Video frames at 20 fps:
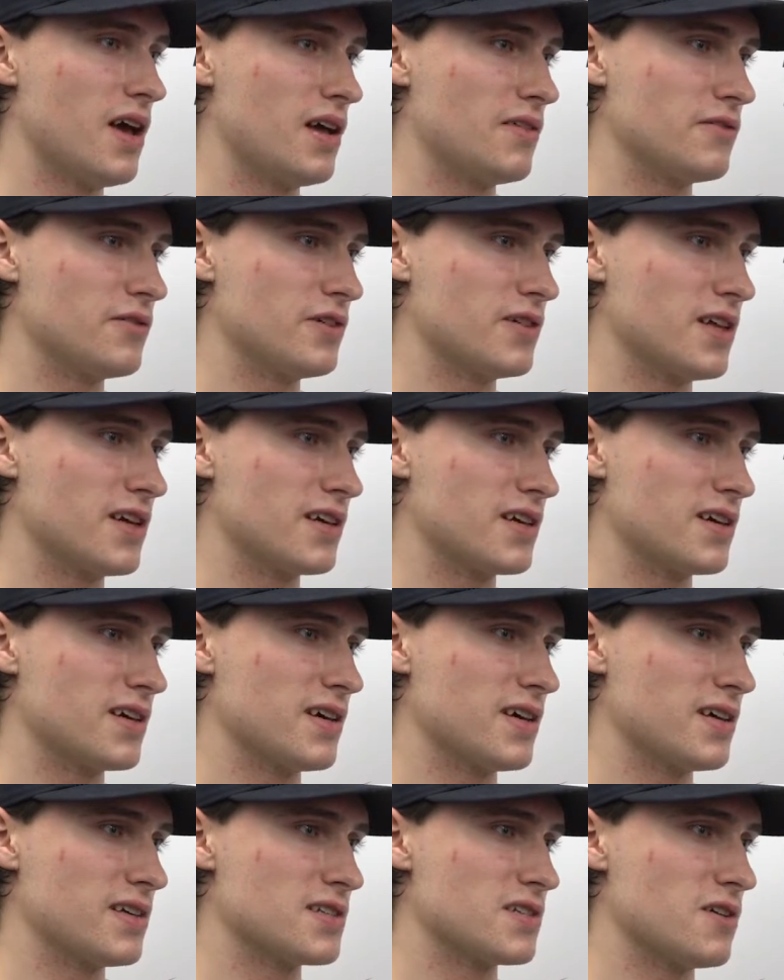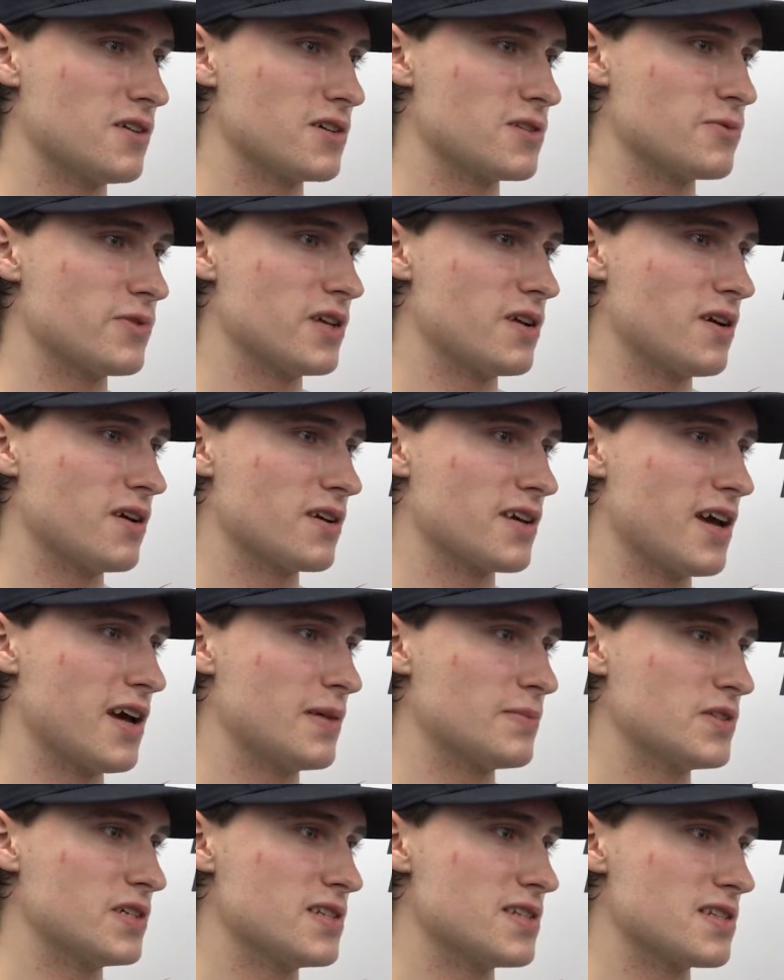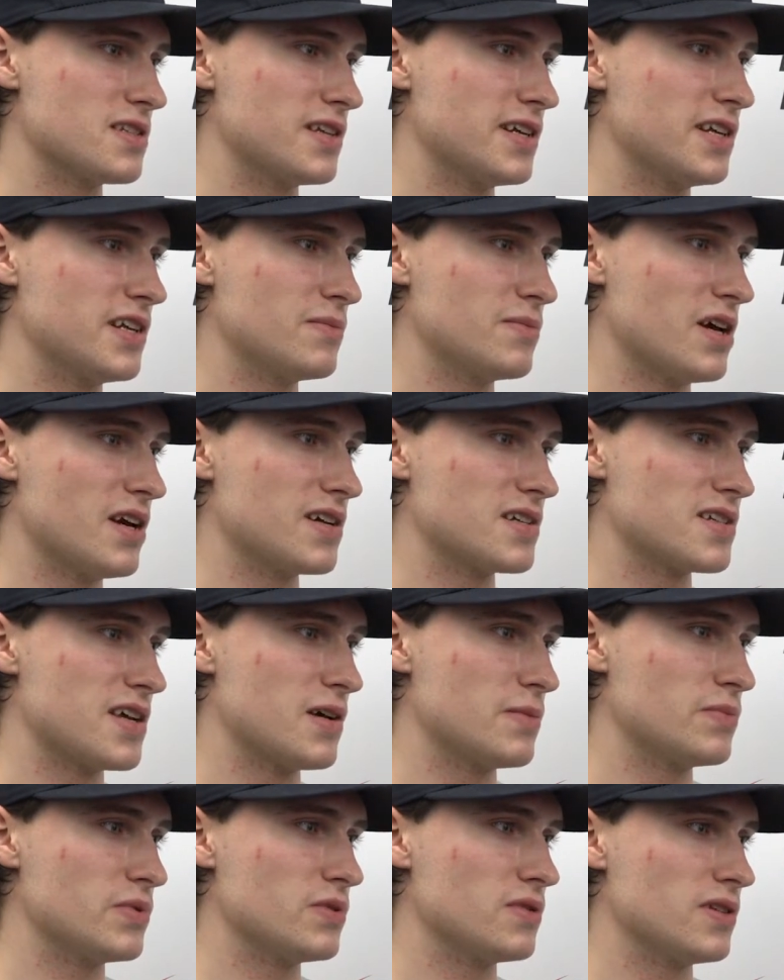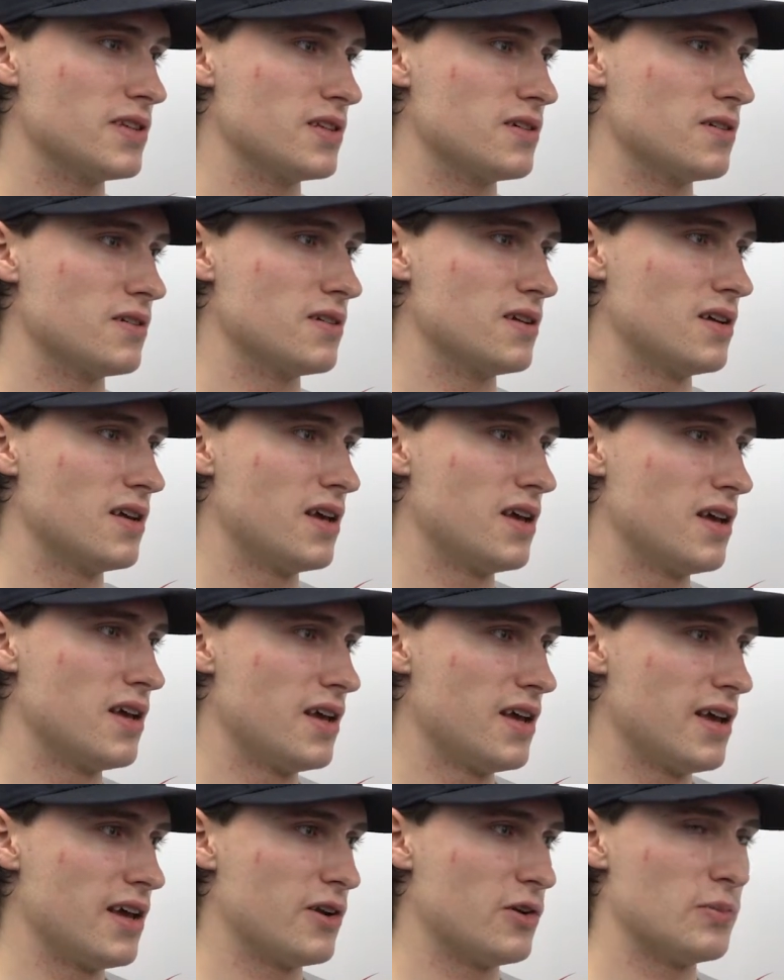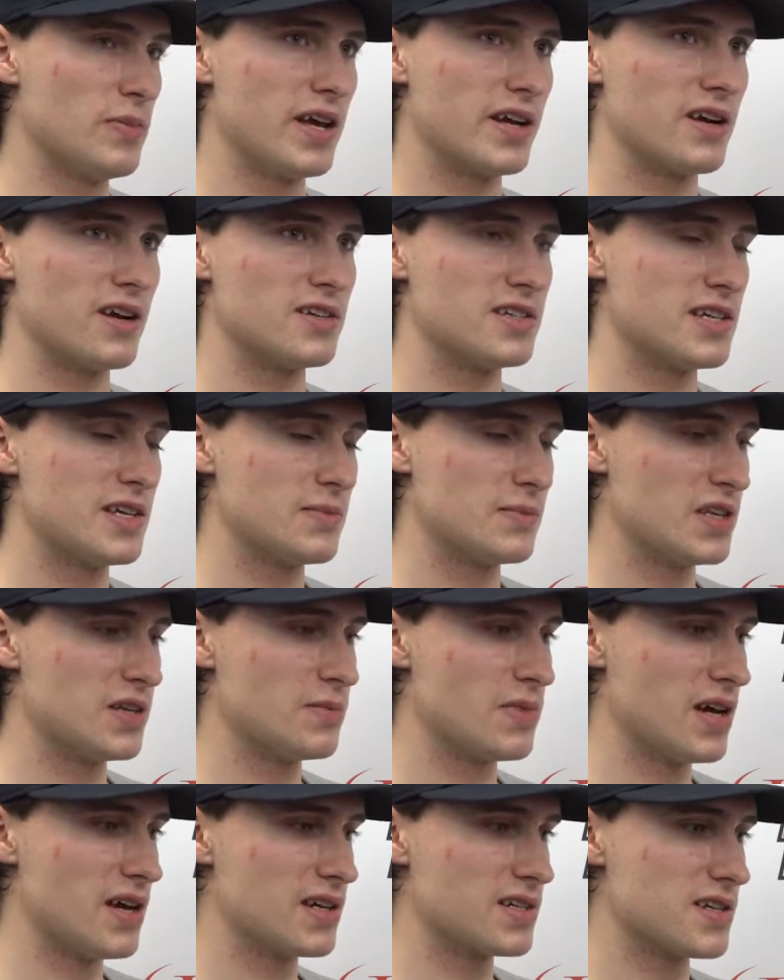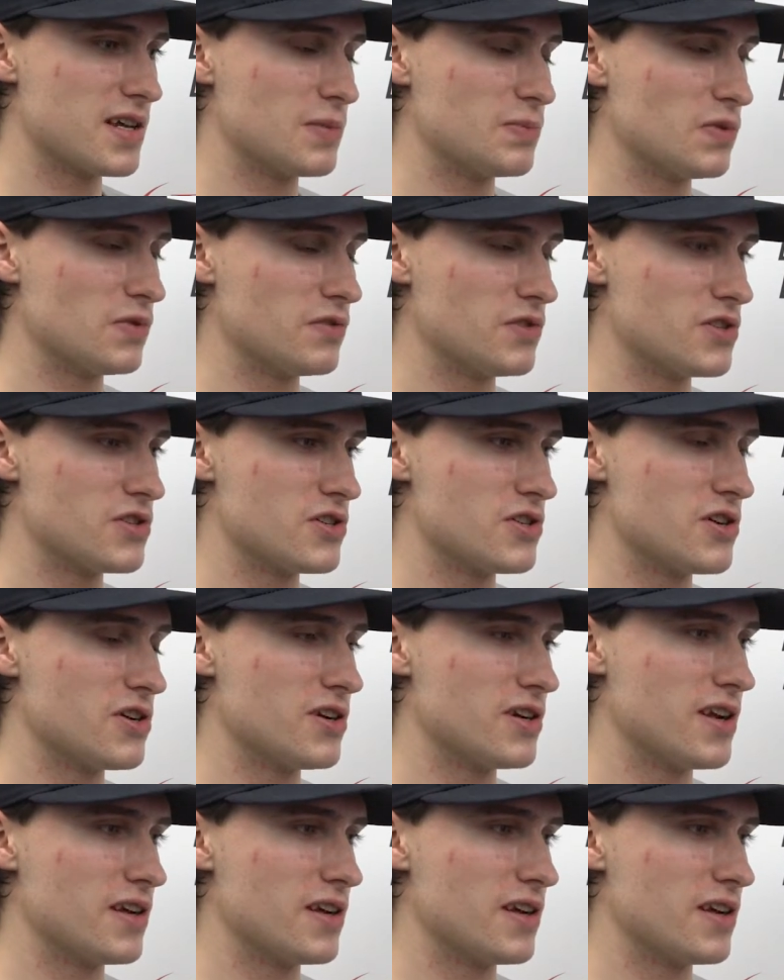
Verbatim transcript: I feel like uh, as long as we, our captain is leading by example, it'll, it'll make our team lead by example for sure.